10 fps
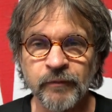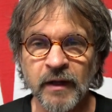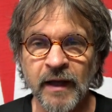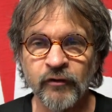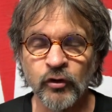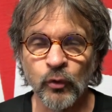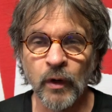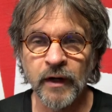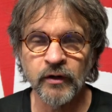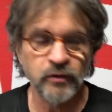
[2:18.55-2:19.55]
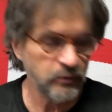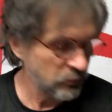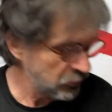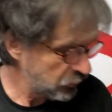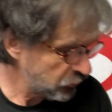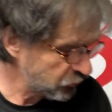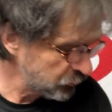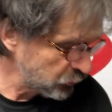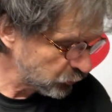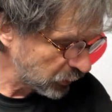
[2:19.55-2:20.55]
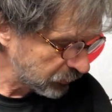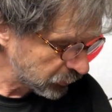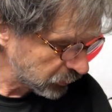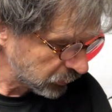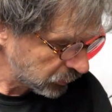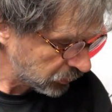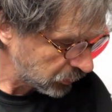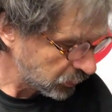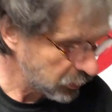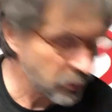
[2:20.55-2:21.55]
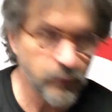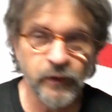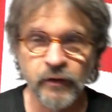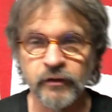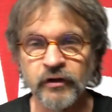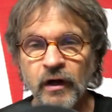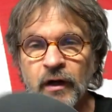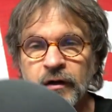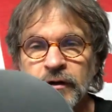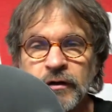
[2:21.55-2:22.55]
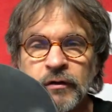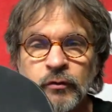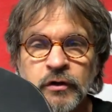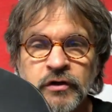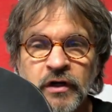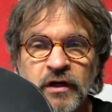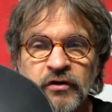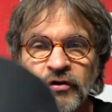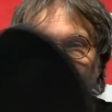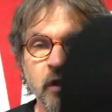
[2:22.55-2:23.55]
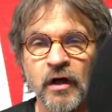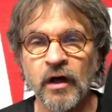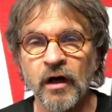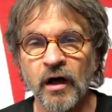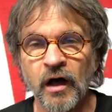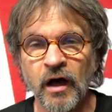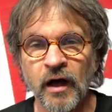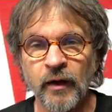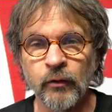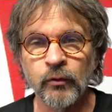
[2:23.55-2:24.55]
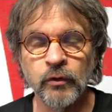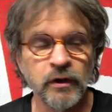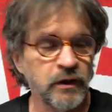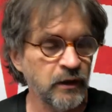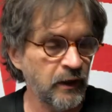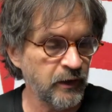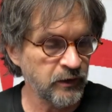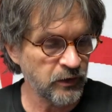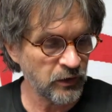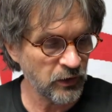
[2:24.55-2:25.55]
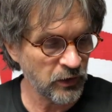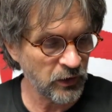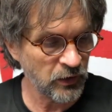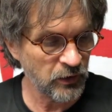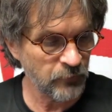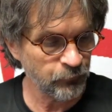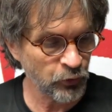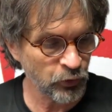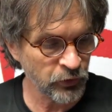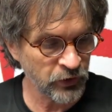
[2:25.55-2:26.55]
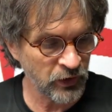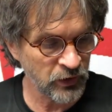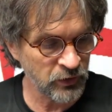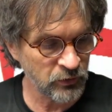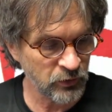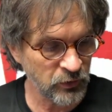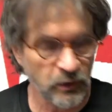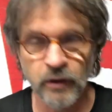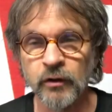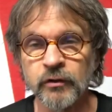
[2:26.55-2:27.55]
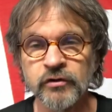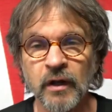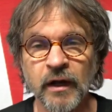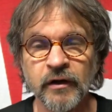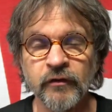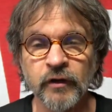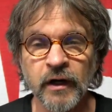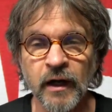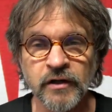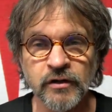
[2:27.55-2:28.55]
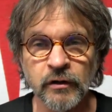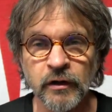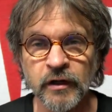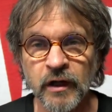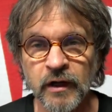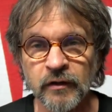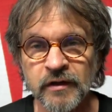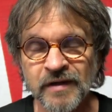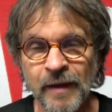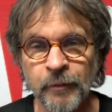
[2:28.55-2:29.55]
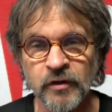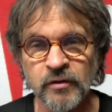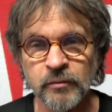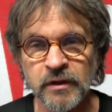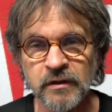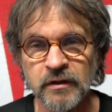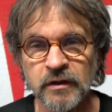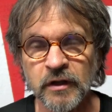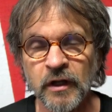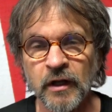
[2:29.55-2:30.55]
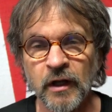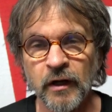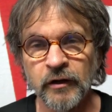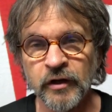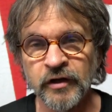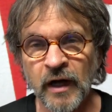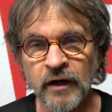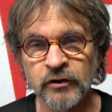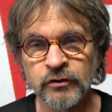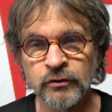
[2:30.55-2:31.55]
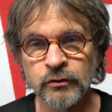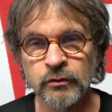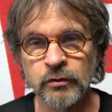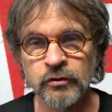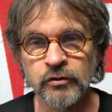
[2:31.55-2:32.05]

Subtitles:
having the right smooth rubber on the other side, in which case I really like Hurricane. I know there's a lot of different kinds of Hurricane. This happens to be the Nataku